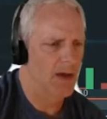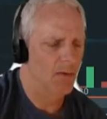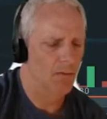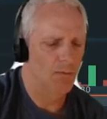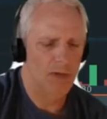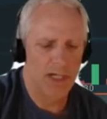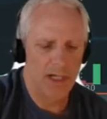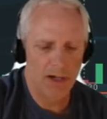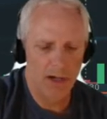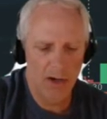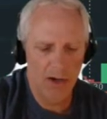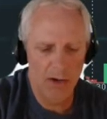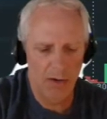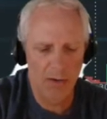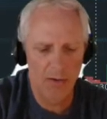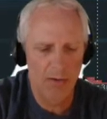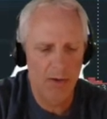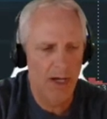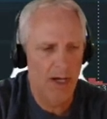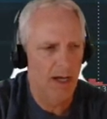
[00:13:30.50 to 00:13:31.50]
we
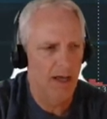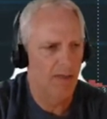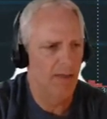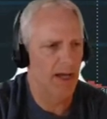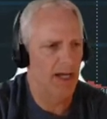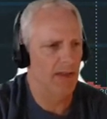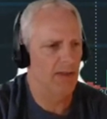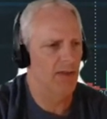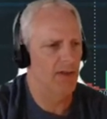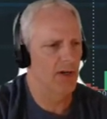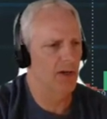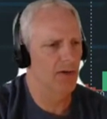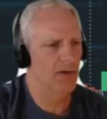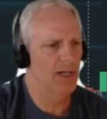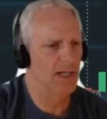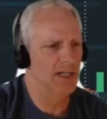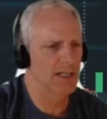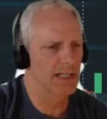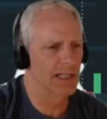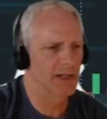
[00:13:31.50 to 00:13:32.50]
know that there
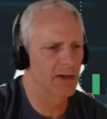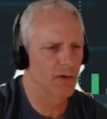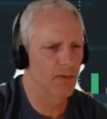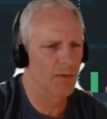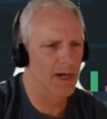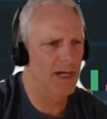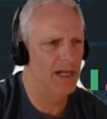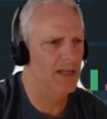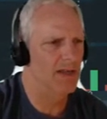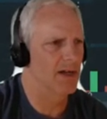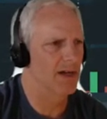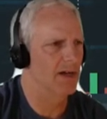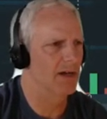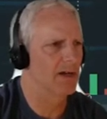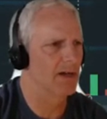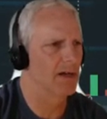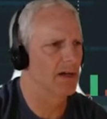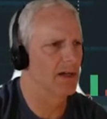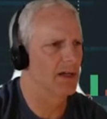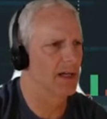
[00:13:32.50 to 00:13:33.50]
is liquidity there.
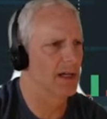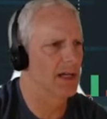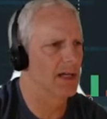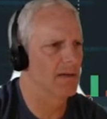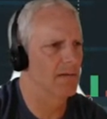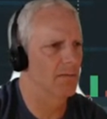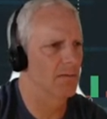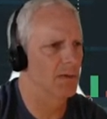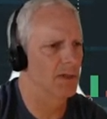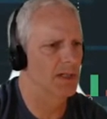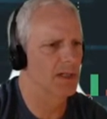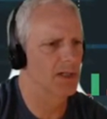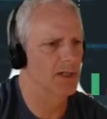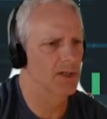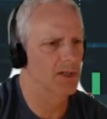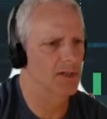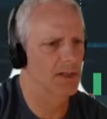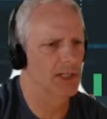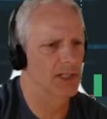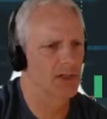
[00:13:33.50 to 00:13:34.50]
Okay, we can
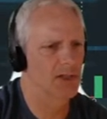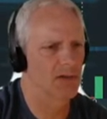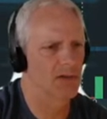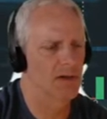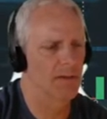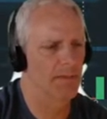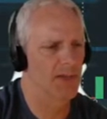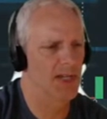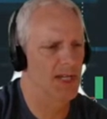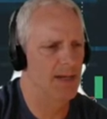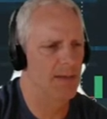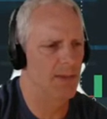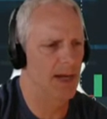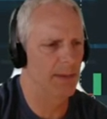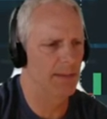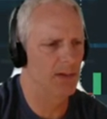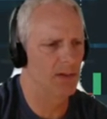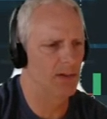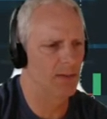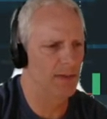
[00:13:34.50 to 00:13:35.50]
just let's turn up the heat
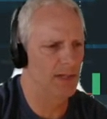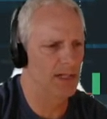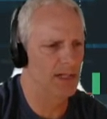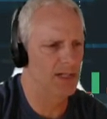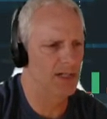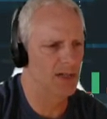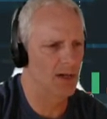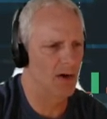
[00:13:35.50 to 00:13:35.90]
map a little bit. It's